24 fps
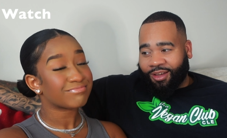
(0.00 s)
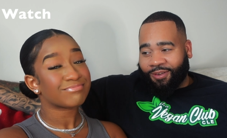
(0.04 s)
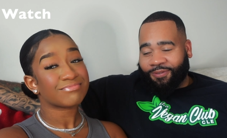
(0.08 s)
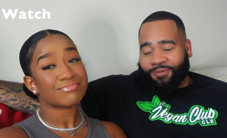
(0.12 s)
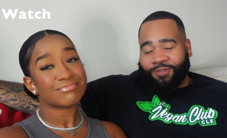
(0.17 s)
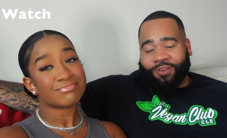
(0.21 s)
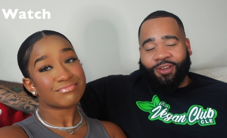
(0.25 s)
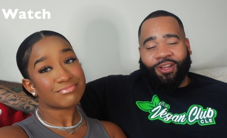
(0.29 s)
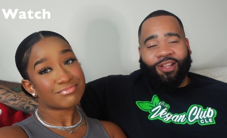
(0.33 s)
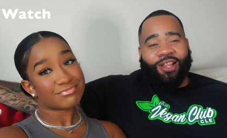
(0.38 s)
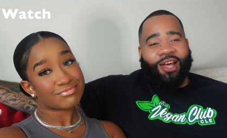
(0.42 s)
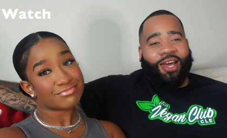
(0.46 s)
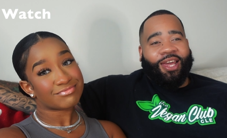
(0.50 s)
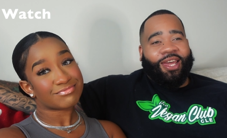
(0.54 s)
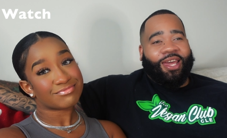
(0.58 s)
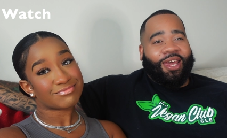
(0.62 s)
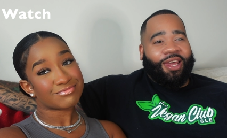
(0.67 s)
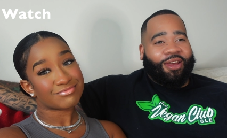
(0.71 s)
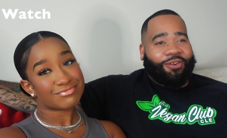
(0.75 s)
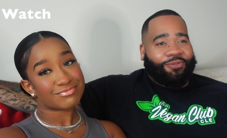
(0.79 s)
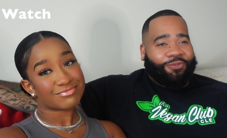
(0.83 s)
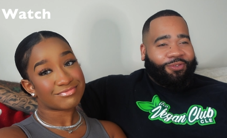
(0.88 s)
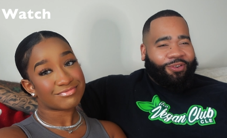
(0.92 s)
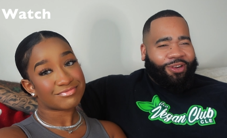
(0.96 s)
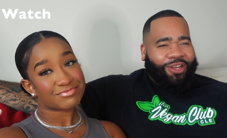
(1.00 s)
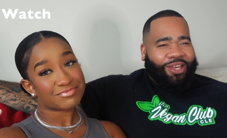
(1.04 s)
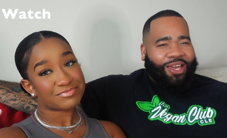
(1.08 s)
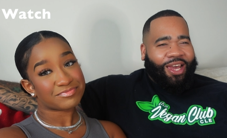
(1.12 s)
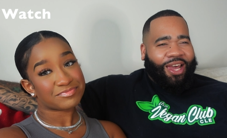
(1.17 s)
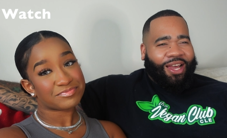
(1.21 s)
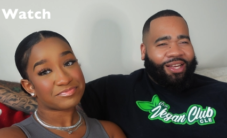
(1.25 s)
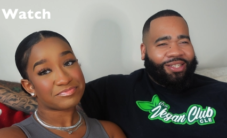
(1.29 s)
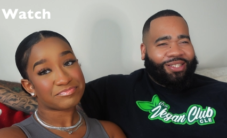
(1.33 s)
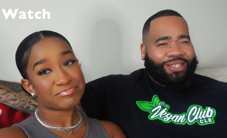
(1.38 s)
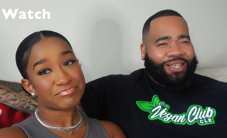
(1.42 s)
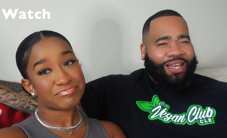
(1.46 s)
Speaker 1: I feel like every
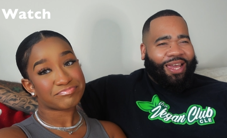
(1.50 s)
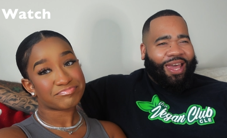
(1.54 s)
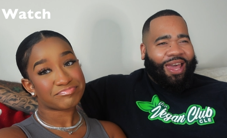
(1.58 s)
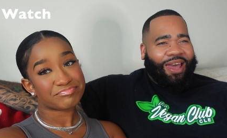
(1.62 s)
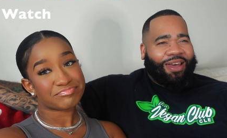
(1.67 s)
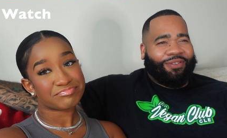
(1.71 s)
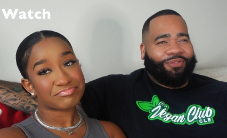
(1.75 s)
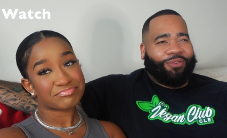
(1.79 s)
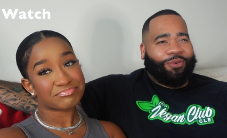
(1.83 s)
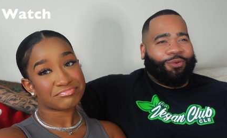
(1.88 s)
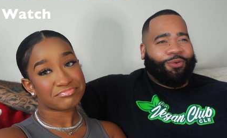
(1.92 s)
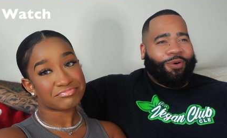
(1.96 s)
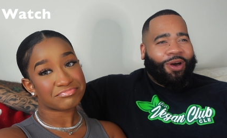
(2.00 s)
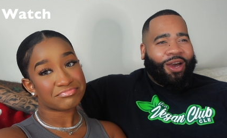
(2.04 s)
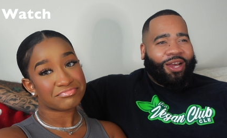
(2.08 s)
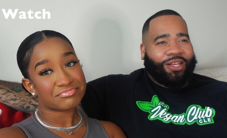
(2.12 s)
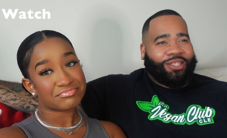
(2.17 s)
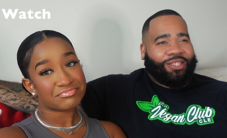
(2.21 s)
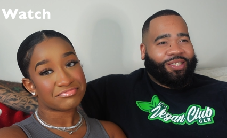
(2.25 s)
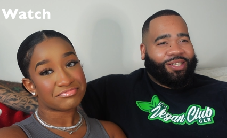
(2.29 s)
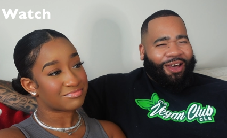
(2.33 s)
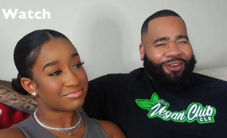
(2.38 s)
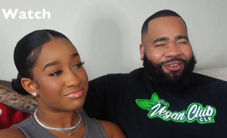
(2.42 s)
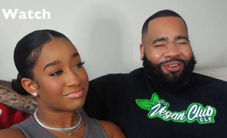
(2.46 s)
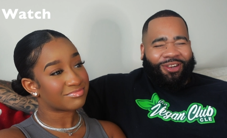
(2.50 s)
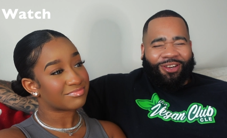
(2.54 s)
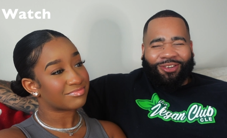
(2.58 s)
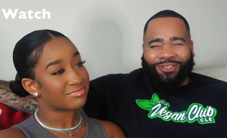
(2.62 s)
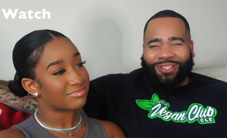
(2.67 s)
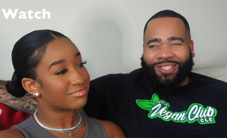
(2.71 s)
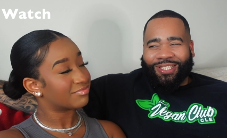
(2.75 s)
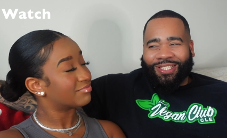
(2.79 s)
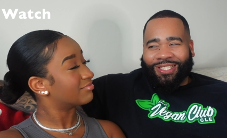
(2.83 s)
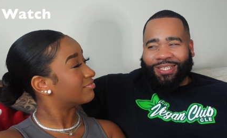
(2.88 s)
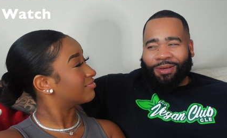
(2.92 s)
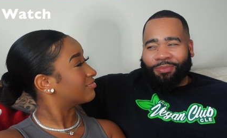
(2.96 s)
guy should have a watch. I don't know,
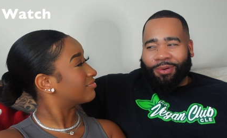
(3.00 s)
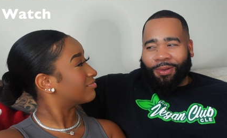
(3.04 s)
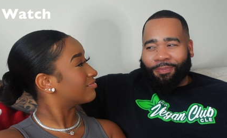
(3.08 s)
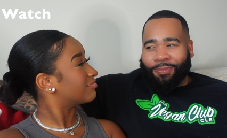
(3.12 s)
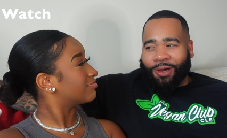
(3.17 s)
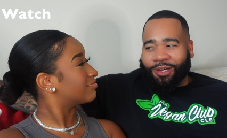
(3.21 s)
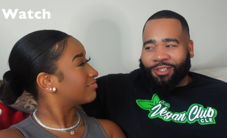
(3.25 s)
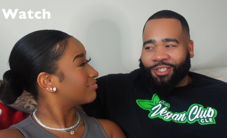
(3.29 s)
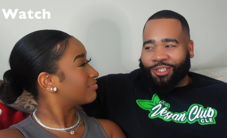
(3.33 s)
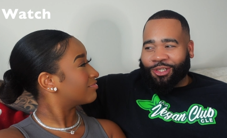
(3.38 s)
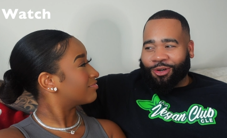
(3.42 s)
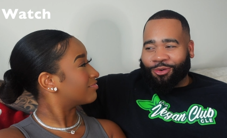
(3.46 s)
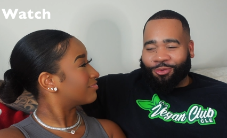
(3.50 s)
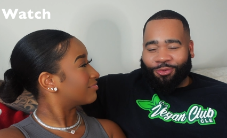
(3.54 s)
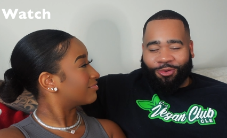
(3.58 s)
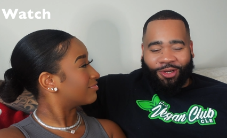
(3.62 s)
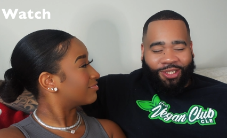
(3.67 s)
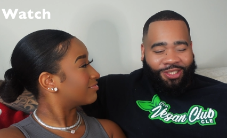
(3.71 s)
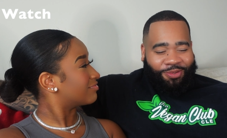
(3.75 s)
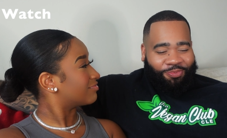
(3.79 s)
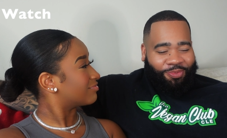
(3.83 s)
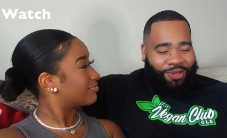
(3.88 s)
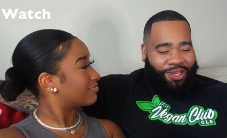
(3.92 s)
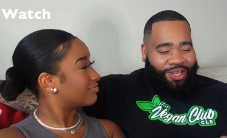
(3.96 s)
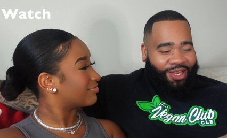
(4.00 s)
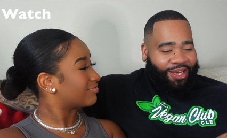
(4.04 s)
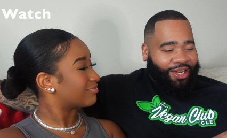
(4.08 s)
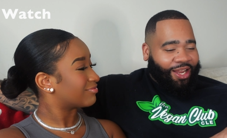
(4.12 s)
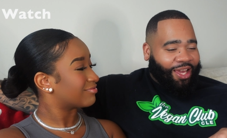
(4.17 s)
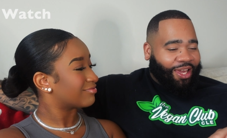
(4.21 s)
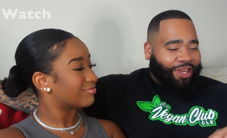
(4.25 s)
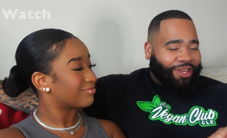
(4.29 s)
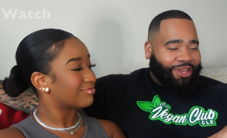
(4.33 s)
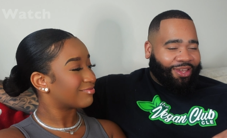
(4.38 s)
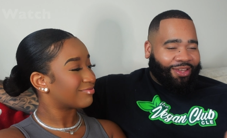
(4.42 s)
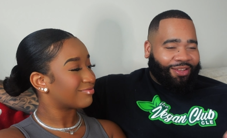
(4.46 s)
just something about your wrist being
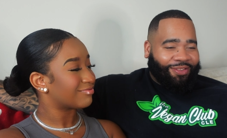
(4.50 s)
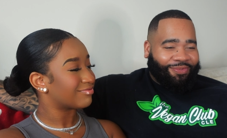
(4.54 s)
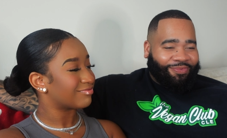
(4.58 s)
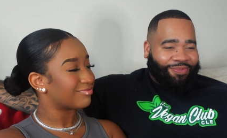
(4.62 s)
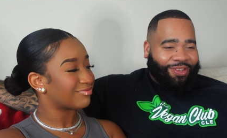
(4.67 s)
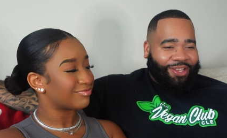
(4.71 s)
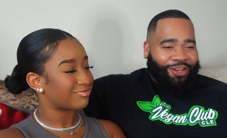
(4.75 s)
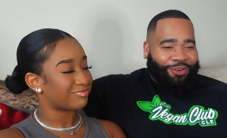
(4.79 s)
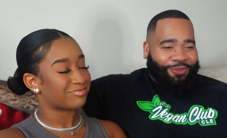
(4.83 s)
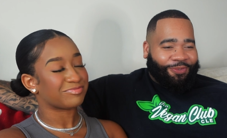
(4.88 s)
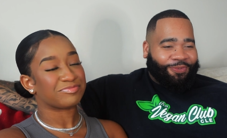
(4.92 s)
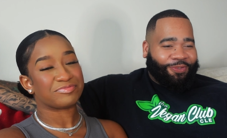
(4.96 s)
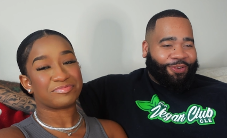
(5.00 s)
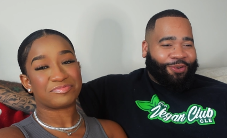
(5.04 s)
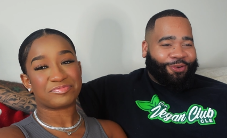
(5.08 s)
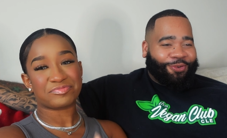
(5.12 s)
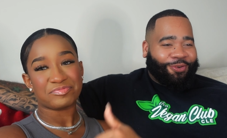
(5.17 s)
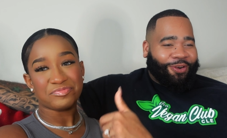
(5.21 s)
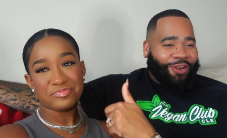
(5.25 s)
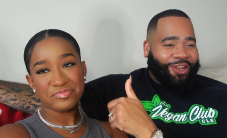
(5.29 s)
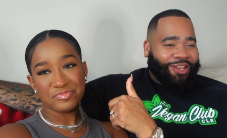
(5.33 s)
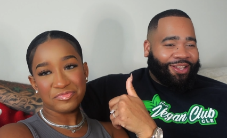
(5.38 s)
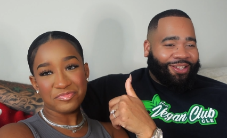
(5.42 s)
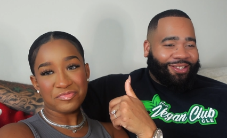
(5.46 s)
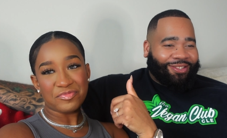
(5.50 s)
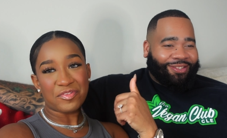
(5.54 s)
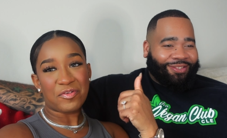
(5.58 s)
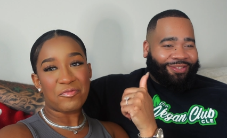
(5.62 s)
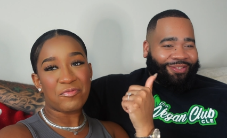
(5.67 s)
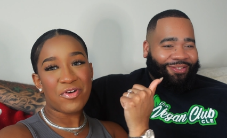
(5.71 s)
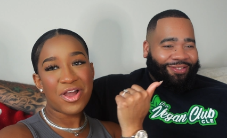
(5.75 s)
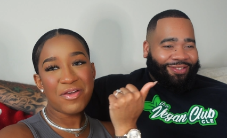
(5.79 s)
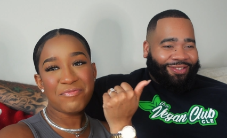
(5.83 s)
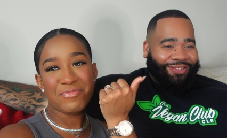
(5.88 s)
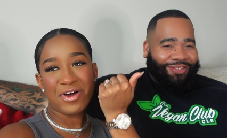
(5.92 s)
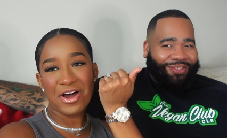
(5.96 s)
naked. It don't feel
Speaker 2: right.
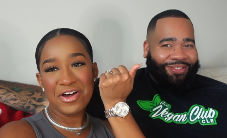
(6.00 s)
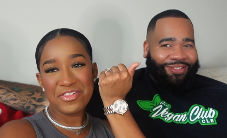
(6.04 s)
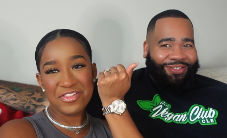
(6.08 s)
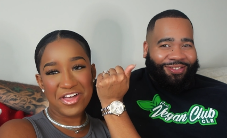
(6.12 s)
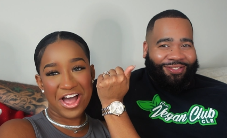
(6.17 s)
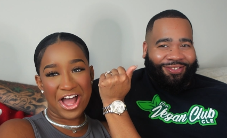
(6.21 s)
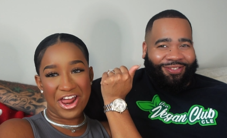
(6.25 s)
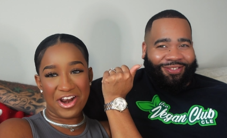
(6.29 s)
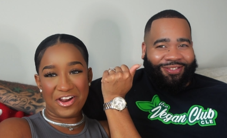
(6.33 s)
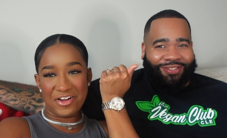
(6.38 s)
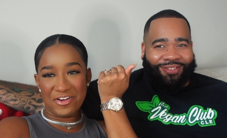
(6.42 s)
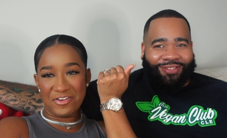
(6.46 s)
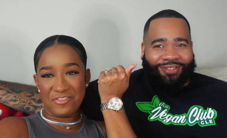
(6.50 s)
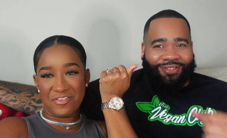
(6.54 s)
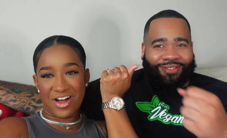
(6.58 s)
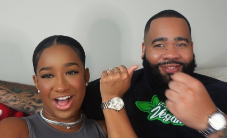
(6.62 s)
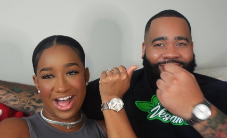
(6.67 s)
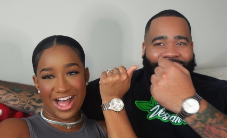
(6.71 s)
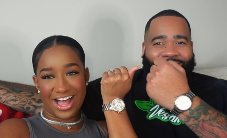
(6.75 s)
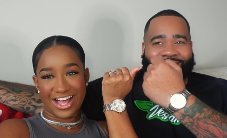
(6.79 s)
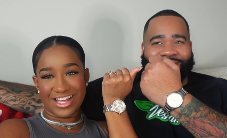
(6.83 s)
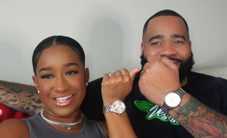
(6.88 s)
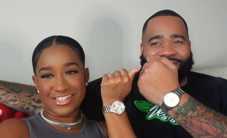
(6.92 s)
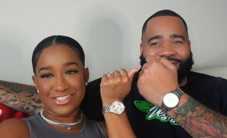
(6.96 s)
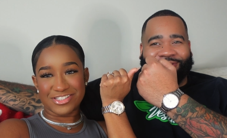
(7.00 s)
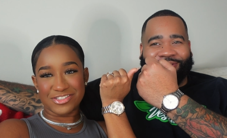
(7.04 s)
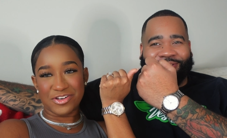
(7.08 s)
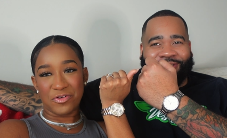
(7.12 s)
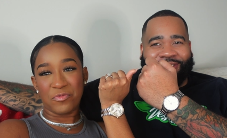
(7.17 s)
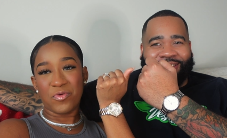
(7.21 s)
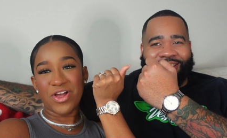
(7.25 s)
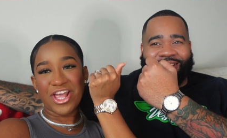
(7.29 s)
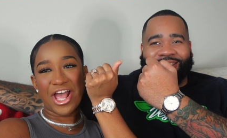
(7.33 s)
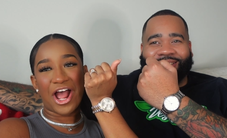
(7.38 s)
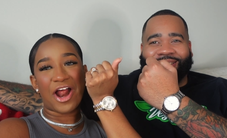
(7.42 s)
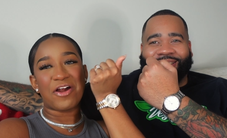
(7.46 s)
We both got on watch.
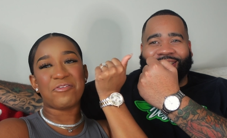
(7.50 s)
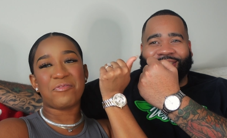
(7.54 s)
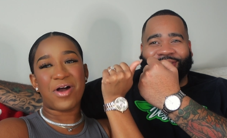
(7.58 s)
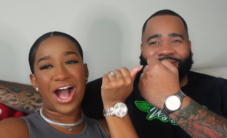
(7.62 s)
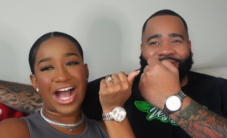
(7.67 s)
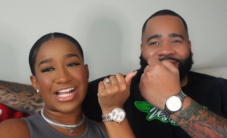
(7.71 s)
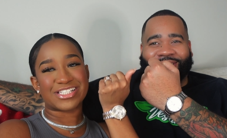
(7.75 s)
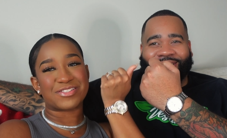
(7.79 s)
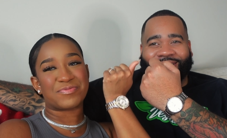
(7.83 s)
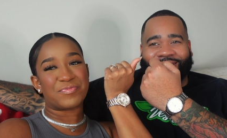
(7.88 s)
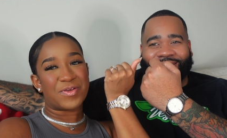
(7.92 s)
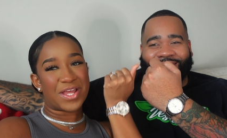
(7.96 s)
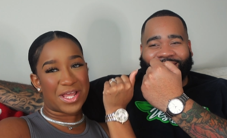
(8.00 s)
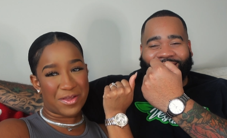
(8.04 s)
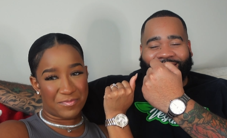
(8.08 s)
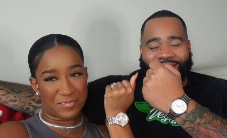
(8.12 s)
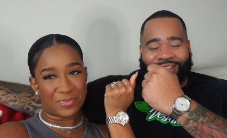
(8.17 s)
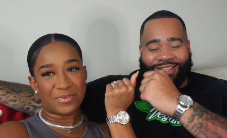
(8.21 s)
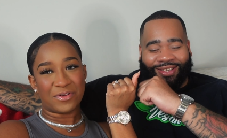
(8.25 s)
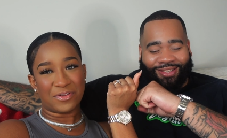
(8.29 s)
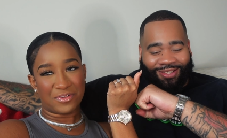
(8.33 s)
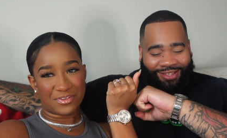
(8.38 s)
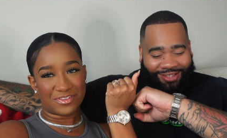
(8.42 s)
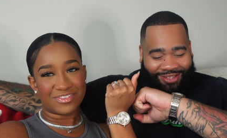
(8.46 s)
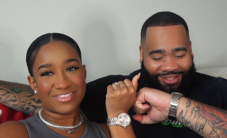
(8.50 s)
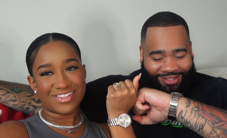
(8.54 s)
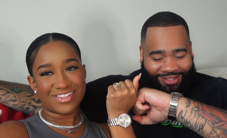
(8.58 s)
We, we are watch people.